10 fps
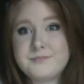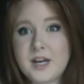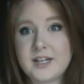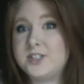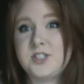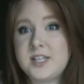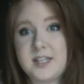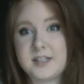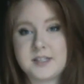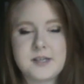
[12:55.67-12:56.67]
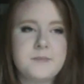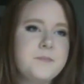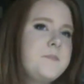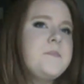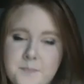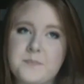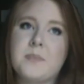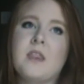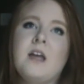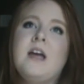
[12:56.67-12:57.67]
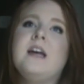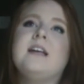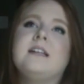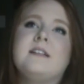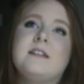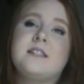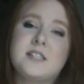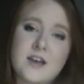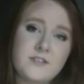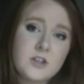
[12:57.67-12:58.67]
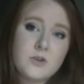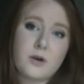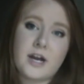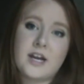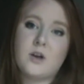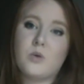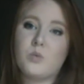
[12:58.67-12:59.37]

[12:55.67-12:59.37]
I just didn't. 7th grade,